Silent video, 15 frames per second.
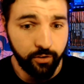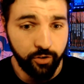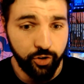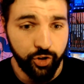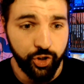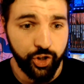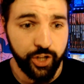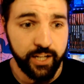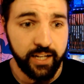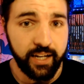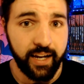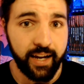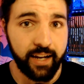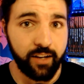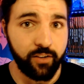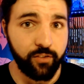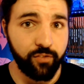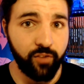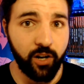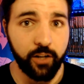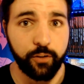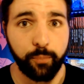she and
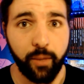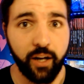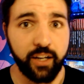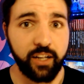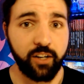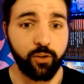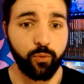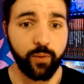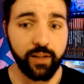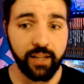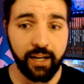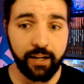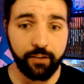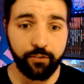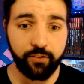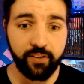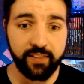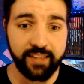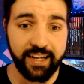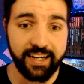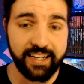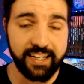Vox Machina realized
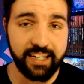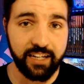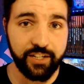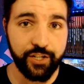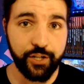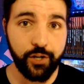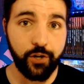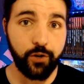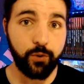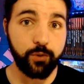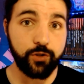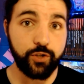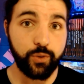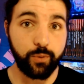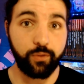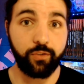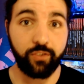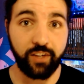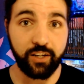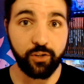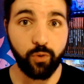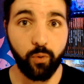they needed to go to
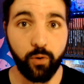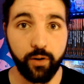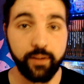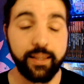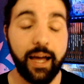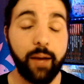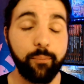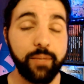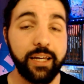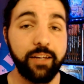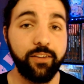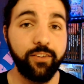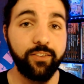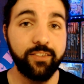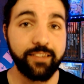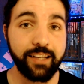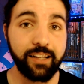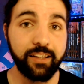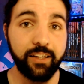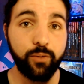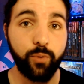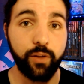Singorn. That means
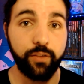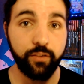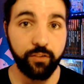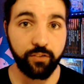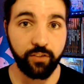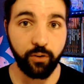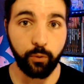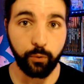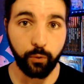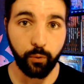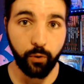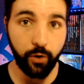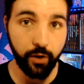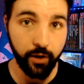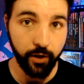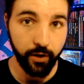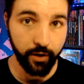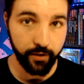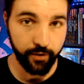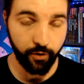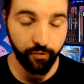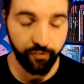dealing with Sildor,
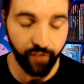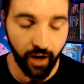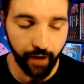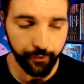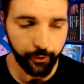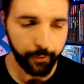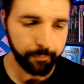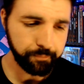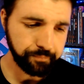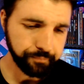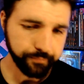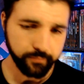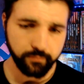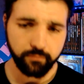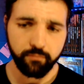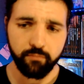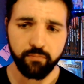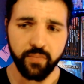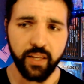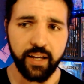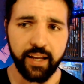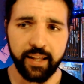their father.
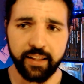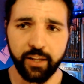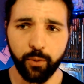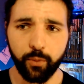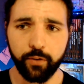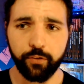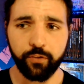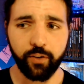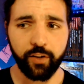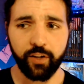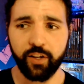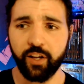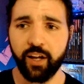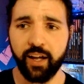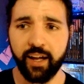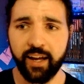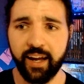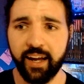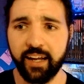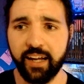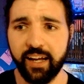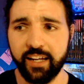And there was
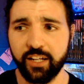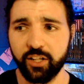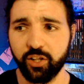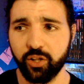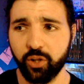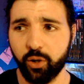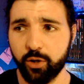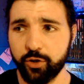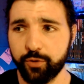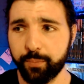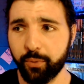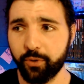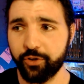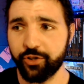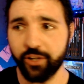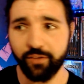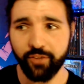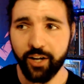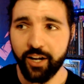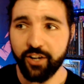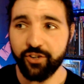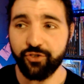a large portion of
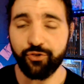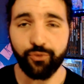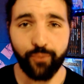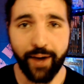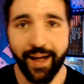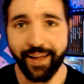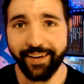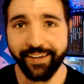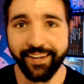dread,